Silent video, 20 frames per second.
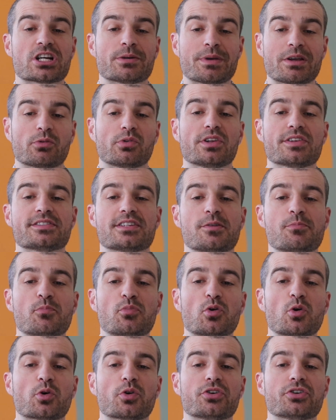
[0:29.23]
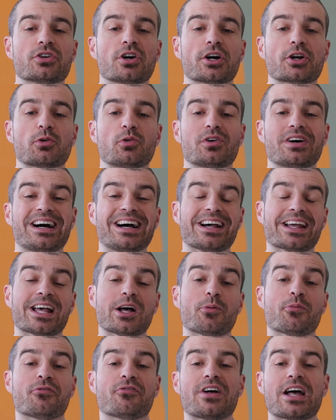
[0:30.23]
I'm a real estate broker in Ottawa. I
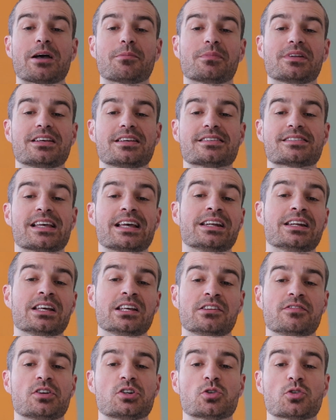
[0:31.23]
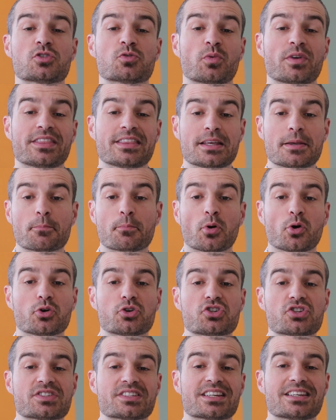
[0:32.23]
help families and individuals with the
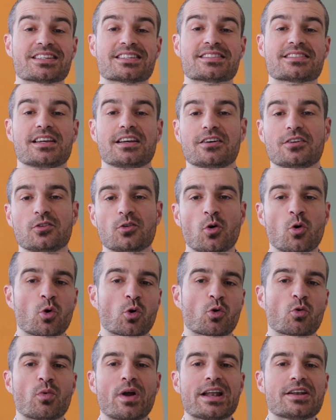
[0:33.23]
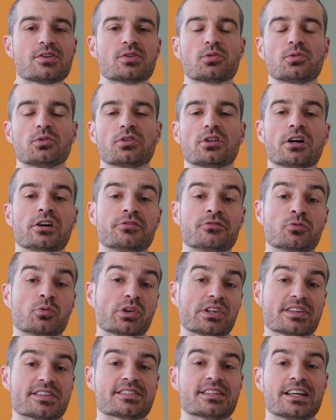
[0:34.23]
purchase, sale, or rental of
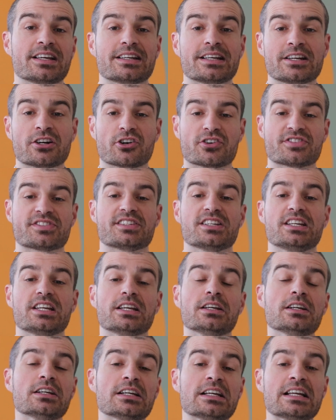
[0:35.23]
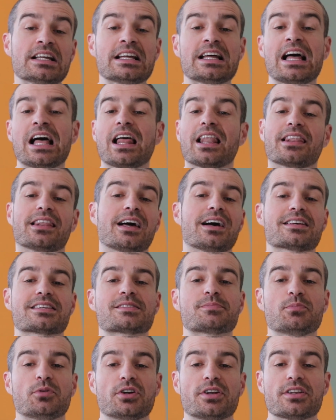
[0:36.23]
real estate in our city.
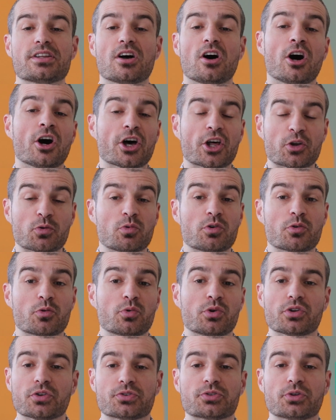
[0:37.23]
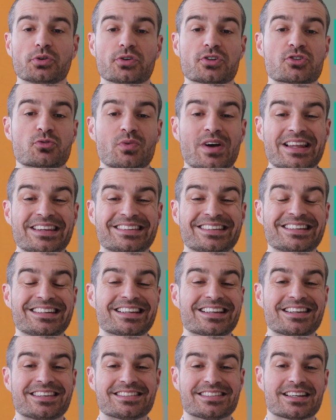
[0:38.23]
Last month, Ottawa Realtors
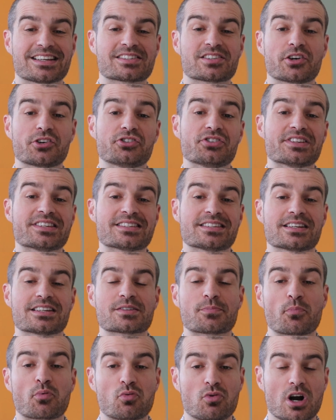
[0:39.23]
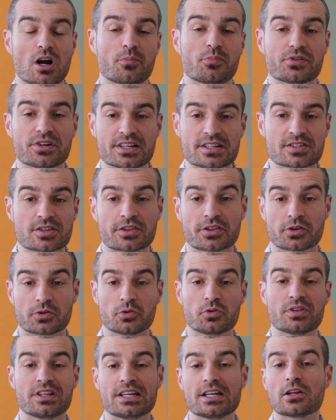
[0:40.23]
rented 606 properties
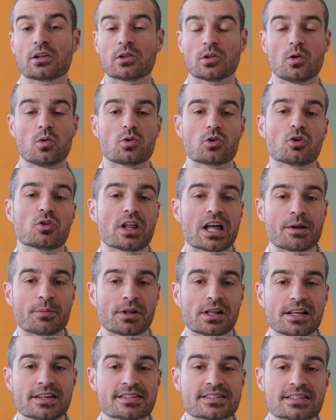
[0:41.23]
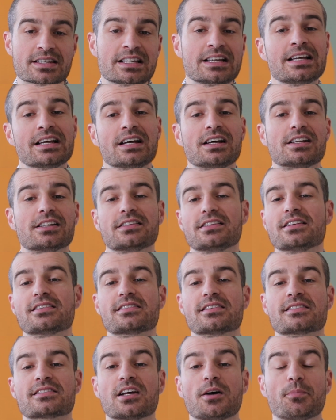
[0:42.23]
through the local MLS.
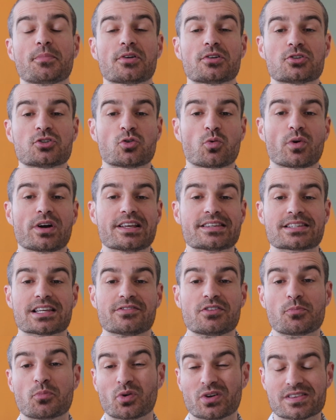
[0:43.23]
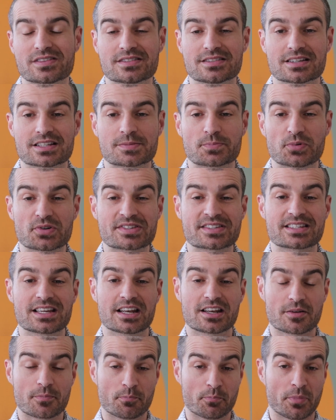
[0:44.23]
This is up
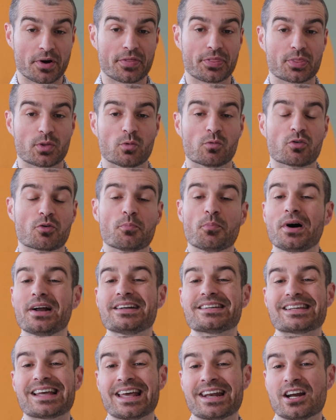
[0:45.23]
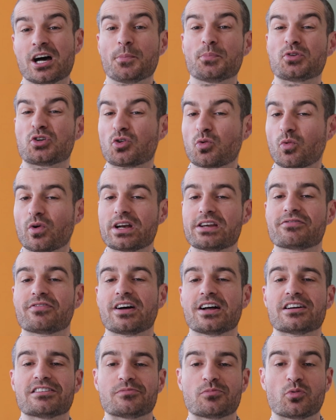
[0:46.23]
27.6% month over month and up
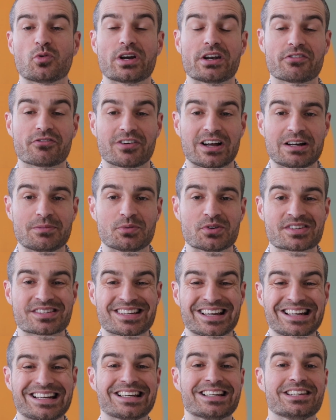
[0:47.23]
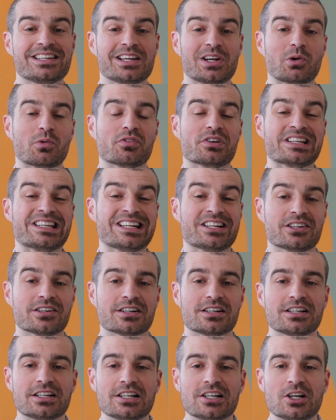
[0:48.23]
25.5% year over
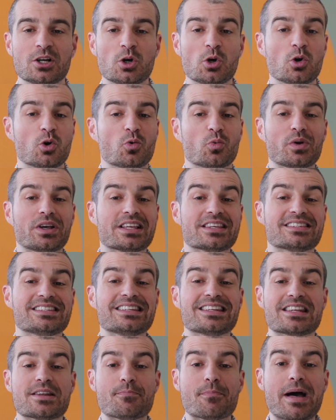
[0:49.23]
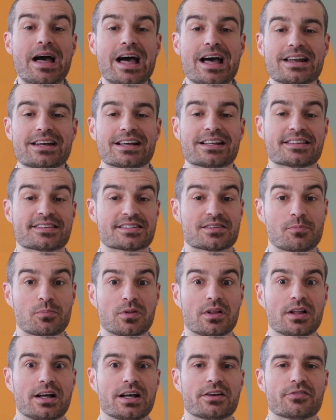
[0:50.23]
year. We can see the demand and
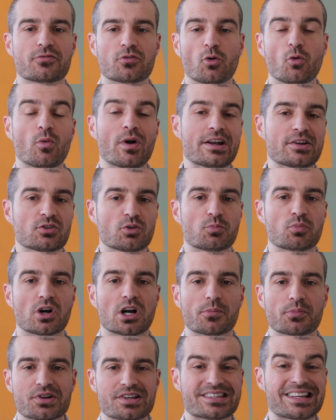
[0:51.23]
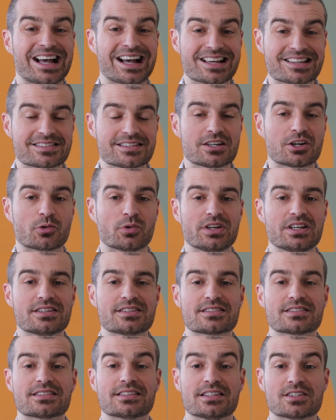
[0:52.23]
supply for rental properties has
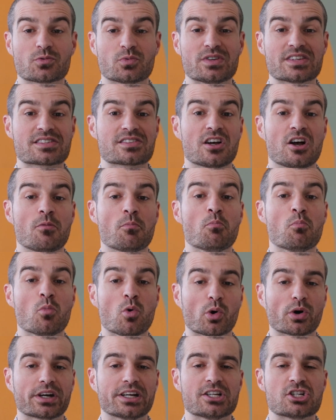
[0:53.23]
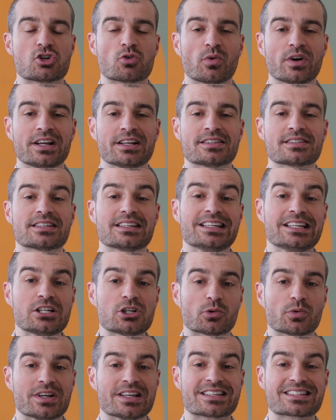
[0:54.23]
increased since we saw mortgage rates
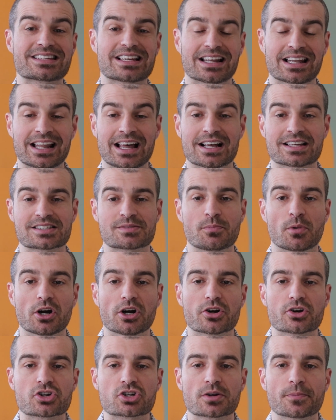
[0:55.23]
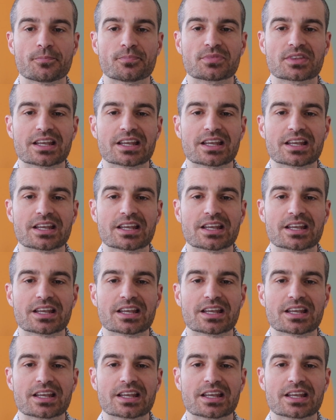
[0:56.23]
increase last March.